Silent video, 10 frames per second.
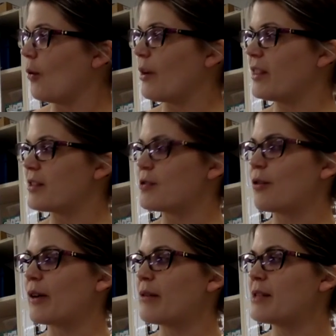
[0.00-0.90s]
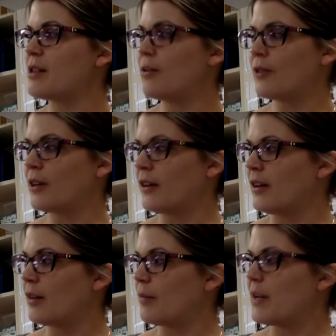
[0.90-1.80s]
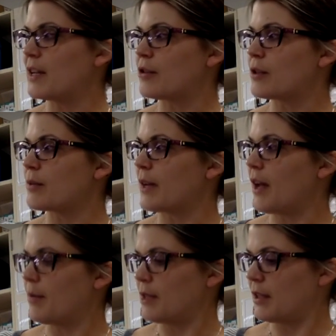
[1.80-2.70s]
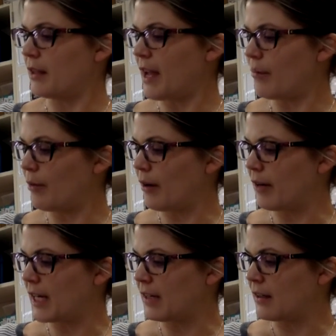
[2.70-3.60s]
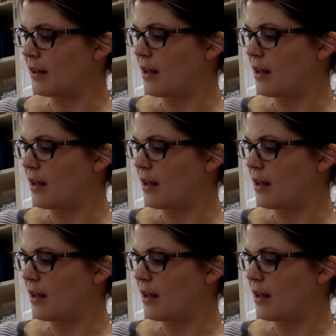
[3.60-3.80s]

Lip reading: When the story was over, Beatrice went up to the librarian.